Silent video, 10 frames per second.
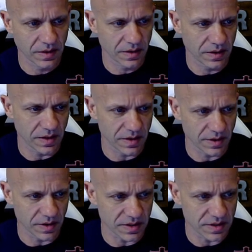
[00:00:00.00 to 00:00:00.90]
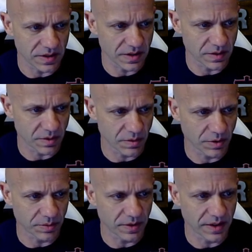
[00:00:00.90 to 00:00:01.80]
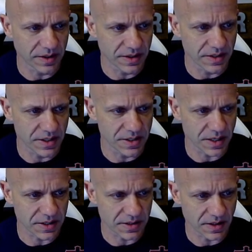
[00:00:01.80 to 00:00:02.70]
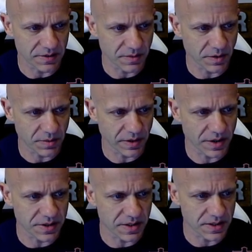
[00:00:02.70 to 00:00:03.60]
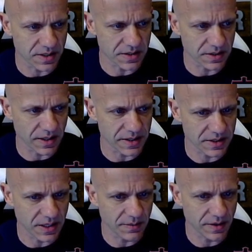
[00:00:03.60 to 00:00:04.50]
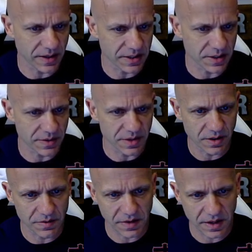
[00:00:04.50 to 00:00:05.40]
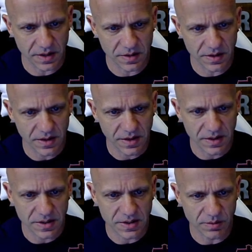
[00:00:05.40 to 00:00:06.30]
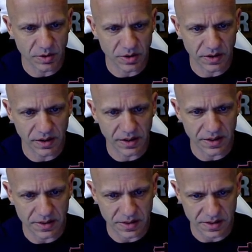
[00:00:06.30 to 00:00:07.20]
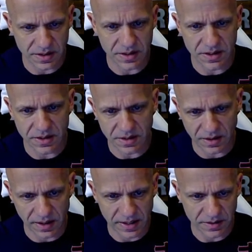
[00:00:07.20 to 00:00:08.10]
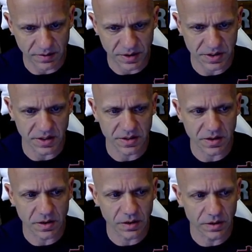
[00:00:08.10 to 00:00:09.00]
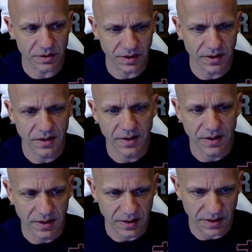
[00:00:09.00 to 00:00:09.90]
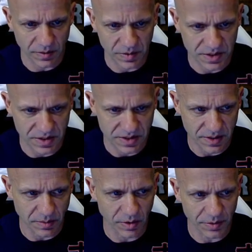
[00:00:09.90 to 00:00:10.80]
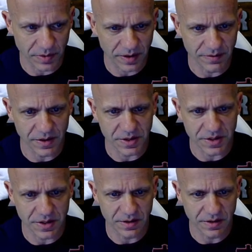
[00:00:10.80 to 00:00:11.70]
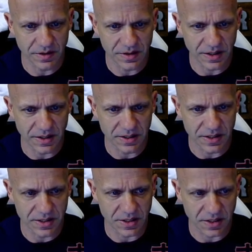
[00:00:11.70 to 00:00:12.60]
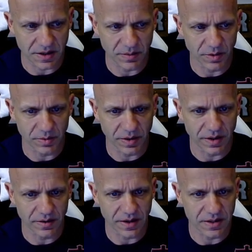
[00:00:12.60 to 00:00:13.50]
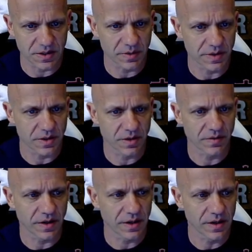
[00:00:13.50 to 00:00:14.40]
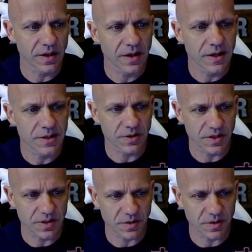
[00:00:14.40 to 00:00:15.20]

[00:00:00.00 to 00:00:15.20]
And then you can see here we're multiplying digx times multiplier. Since that's the last statement, that's the return value. Similarly, since this is the last function that's called, which is the multiply function, taking digit and multiplier, that's the return value. So these are